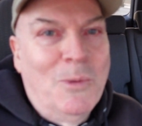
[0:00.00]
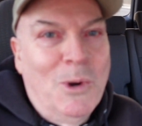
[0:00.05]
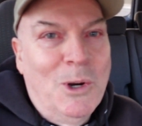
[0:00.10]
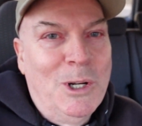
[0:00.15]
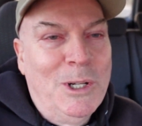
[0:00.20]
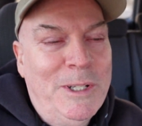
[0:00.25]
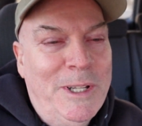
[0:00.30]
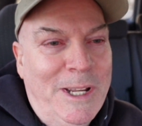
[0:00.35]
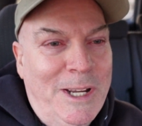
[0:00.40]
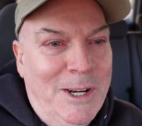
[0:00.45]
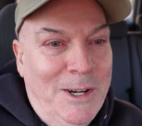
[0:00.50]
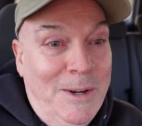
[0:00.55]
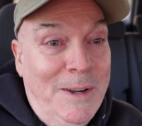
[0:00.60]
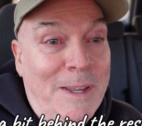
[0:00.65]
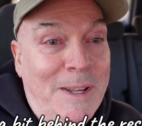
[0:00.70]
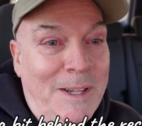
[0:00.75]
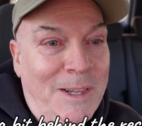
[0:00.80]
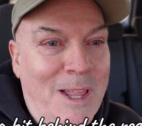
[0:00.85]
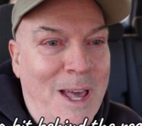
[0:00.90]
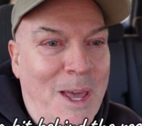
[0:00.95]
world here
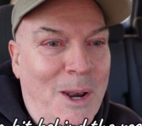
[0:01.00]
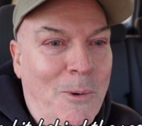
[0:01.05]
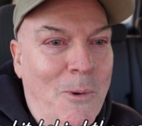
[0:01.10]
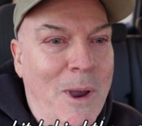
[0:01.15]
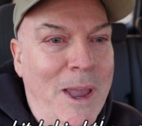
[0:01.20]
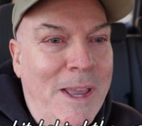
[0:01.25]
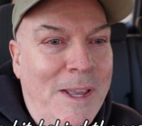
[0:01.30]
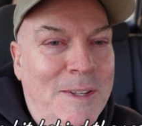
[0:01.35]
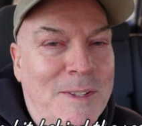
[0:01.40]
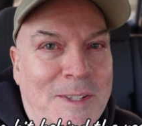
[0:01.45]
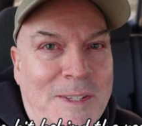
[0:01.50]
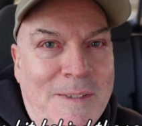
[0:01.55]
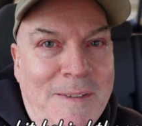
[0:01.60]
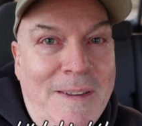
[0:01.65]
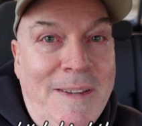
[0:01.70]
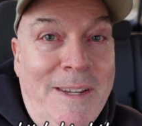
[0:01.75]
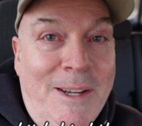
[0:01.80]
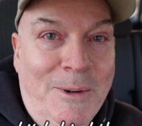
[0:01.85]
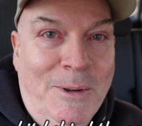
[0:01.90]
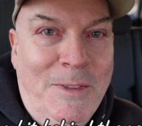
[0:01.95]
in a lot of ways
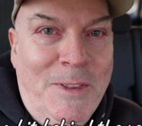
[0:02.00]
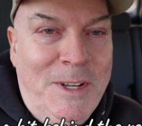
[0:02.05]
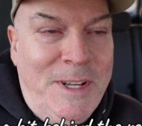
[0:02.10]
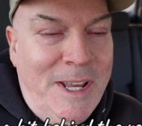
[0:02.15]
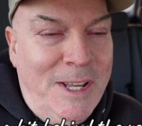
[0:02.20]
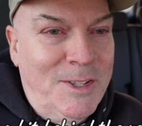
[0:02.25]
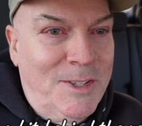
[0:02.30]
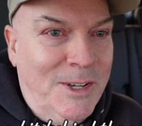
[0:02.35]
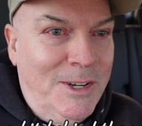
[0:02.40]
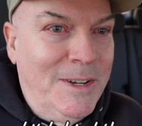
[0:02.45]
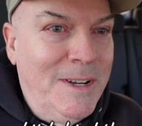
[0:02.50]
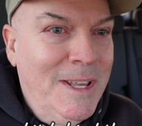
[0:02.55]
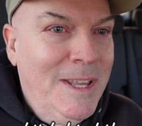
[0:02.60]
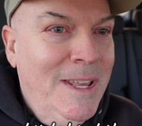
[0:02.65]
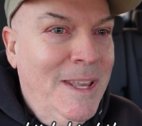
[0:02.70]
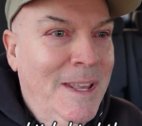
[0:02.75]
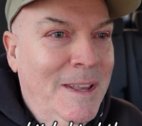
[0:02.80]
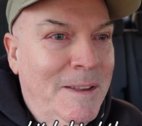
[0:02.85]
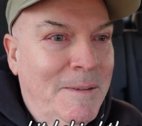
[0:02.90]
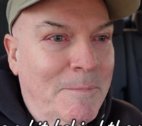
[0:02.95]
here in the desert.
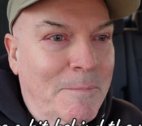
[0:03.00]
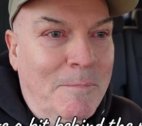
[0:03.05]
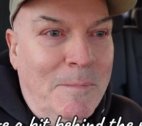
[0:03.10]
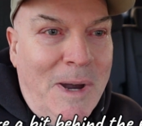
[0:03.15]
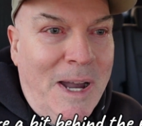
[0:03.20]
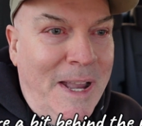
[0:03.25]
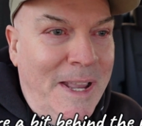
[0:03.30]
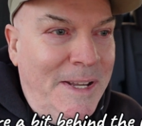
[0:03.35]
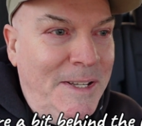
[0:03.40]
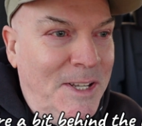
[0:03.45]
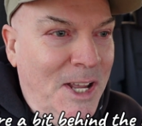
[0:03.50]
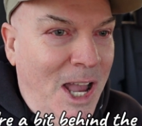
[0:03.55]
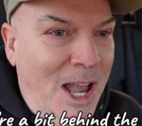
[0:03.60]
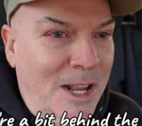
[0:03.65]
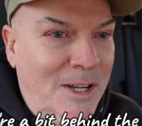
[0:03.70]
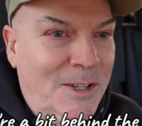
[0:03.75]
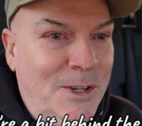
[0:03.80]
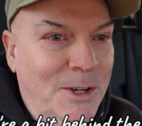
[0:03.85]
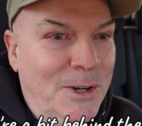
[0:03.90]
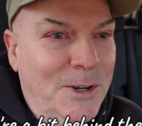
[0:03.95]

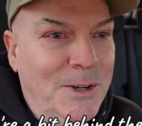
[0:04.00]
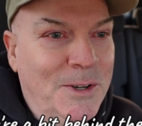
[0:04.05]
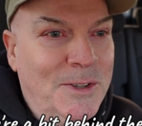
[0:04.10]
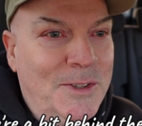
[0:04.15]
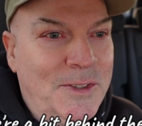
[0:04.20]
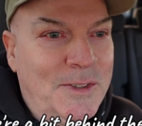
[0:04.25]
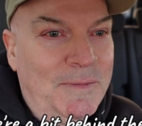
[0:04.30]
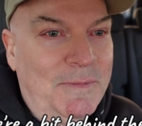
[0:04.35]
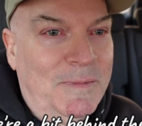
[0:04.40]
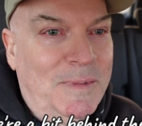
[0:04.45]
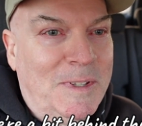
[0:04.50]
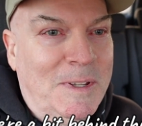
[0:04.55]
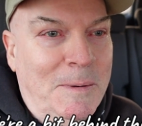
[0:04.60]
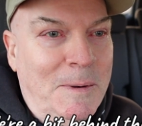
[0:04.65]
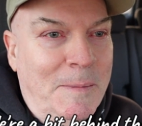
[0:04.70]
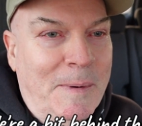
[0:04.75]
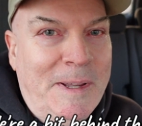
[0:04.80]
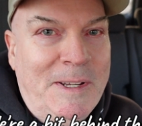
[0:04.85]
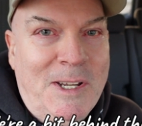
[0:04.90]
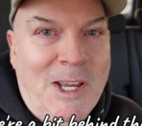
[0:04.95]
Some
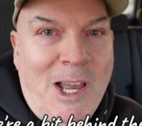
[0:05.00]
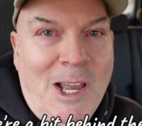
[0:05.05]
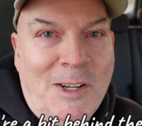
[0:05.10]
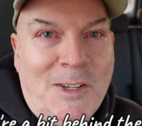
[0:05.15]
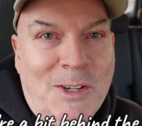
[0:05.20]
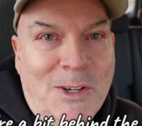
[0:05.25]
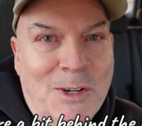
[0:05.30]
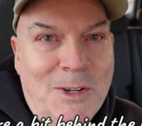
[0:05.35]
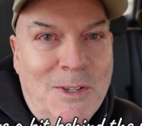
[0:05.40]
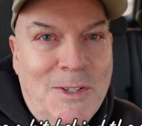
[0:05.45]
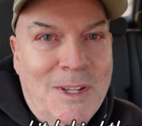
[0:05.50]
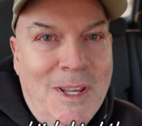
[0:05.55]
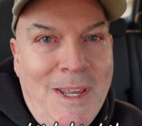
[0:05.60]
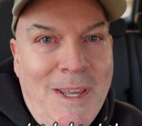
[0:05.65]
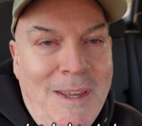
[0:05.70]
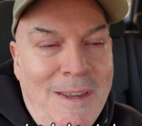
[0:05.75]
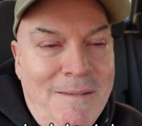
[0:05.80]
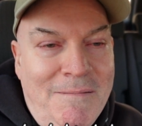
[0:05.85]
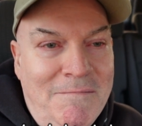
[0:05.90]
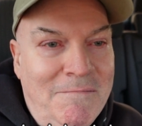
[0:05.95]
of my doctors,
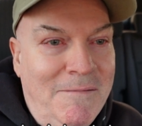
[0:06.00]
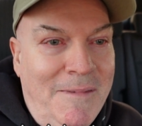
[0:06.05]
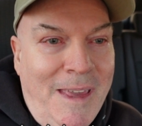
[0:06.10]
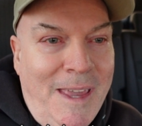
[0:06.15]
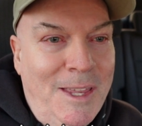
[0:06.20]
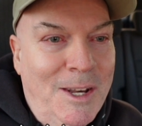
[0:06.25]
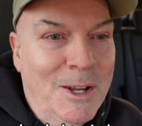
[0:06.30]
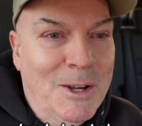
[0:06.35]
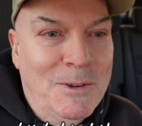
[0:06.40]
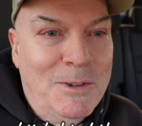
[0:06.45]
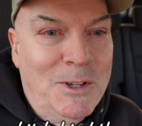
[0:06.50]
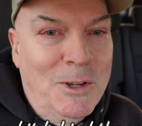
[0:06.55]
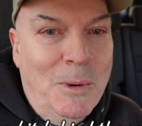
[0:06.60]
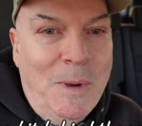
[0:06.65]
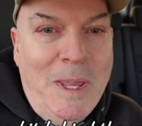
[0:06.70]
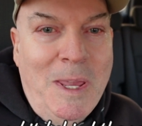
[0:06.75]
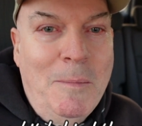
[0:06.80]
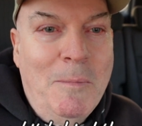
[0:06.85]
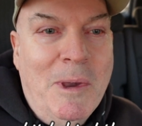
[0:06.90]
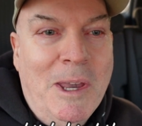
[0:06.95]
they don't do
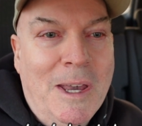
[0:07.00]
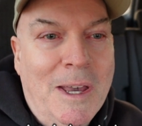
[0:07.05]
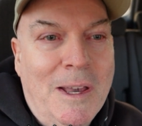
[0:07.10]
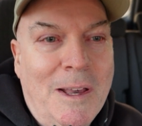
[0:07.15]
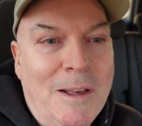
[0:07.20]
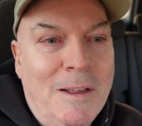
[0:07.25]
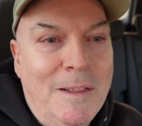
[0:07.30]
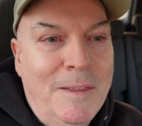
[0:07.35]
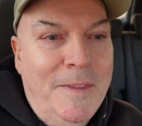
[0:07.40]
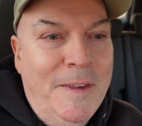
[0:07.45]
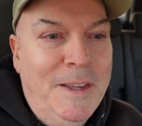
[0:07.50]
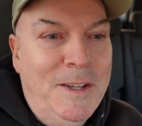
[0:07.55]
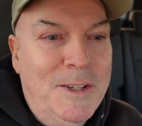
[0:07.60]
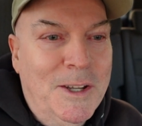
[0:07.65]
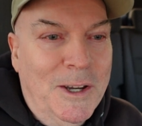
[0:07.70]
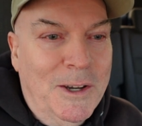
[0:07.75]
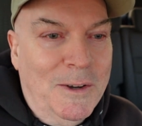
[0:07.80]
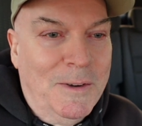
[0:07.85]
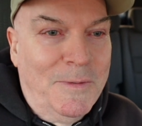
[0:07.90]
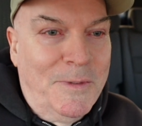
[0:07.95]
email,
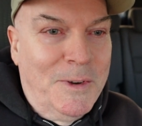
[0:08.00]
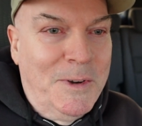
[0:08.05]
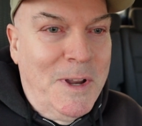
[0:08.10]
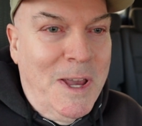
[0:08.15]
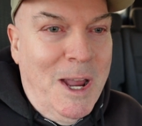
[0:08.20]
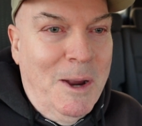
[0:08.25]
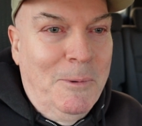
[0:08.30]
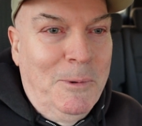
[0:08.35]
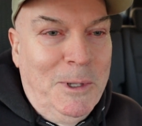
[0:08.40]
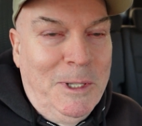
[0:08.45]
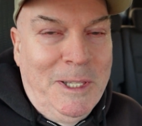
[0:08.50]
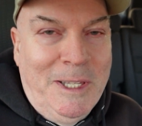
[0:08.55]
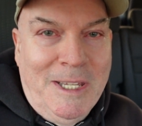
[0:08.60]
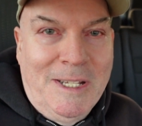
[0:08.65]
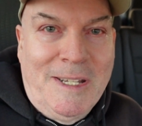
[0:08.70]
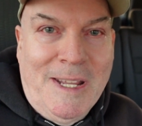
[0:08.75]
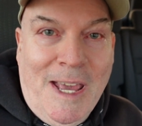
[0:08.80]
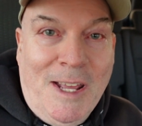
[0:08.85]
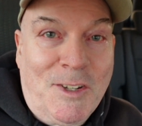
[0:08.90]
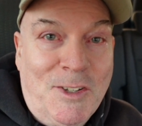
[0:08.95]
they're not really
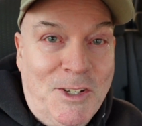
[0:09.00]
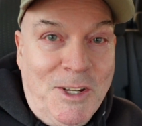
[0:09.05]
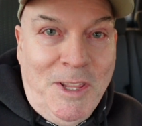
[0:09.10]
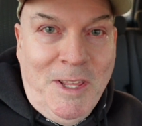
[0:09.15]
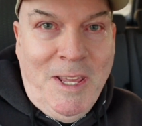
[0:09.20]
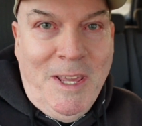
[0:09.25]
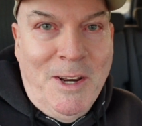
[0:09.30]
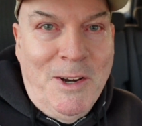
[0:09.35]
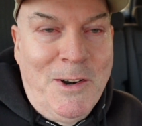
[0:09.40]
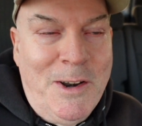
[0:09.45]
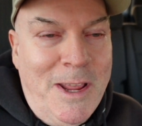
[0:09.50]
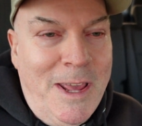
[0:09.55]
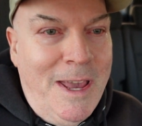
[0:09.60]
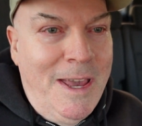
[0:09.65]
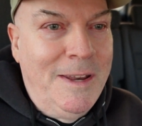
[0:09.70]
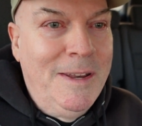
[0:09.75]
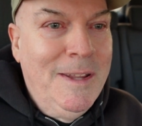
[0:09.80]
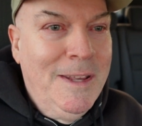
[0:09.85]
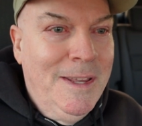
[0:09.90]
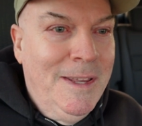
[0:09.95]
attached to the
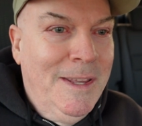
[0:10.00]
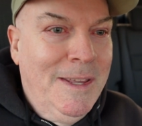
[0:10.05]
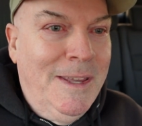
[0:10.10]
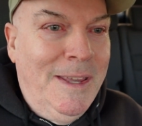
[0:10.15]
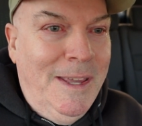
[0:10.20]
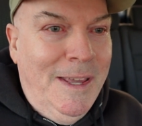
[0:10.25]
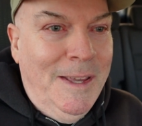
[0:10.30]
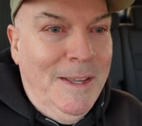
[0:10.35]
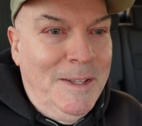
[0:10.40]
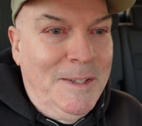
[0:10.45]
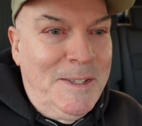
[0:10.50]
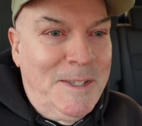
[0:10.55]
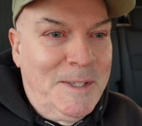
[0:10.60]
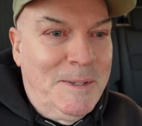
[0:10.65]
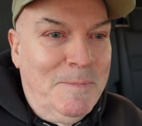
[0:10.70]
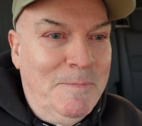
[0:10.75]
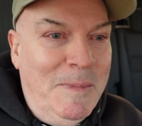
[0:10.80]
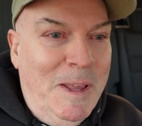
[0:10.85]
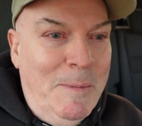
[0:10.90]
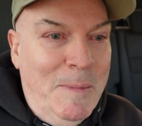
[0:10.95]
internet.
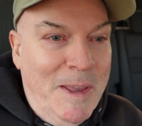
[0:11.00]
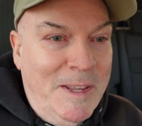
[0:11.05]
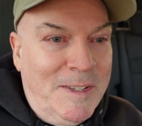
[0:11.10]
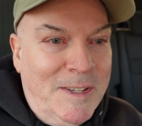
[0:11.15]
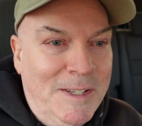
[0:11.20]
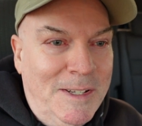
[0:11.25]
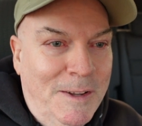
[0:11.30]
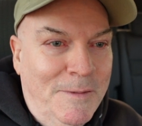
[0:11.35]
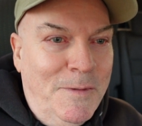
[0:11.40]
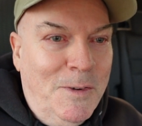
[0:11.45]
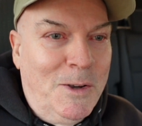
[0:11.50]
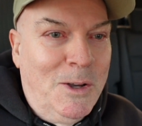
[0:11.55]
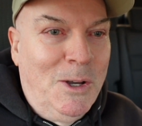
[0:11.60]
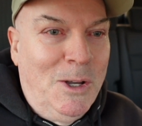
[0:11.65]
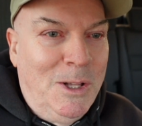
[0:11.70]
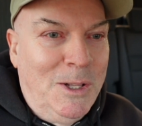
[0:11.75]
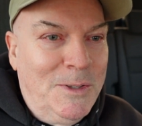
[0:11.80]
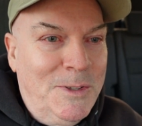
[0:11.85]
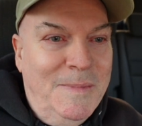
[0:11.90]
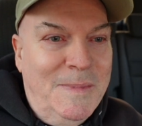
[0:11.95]
It makes it
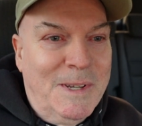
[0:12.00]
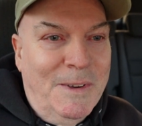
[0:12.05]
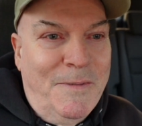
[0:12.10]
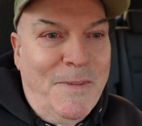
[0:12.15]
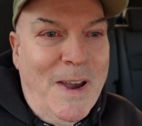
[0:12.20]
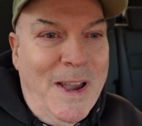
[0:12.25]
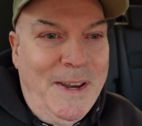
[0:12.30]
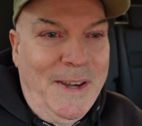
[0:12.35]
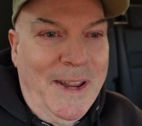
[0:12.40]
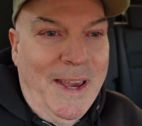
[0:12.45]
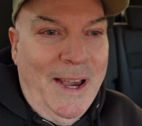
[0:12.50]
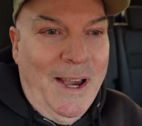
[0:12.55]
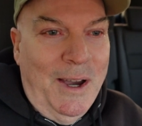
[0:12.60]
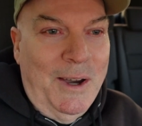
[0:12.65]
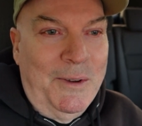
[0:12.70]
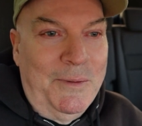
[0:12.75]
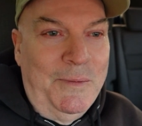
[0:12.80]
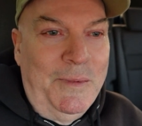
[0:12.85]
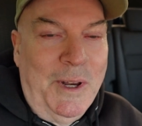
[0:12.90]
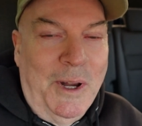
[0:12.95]
difficult to find
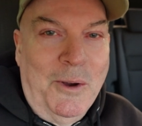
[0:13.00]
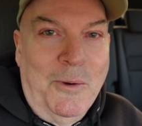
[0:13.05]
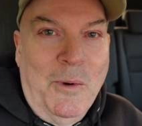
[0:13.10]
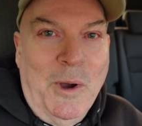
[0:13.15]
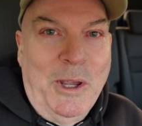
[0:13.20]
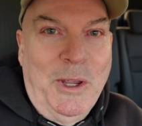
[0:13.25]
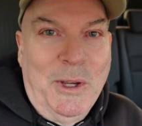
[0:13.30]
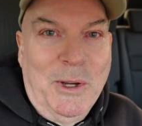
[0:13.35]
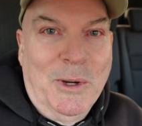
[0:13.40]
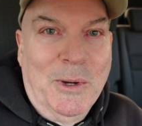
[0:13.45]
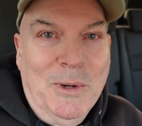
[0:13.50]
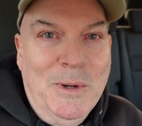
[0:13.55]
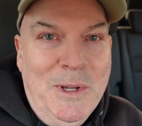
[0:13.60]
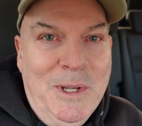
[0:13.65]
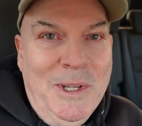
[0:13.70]
out, you know, what your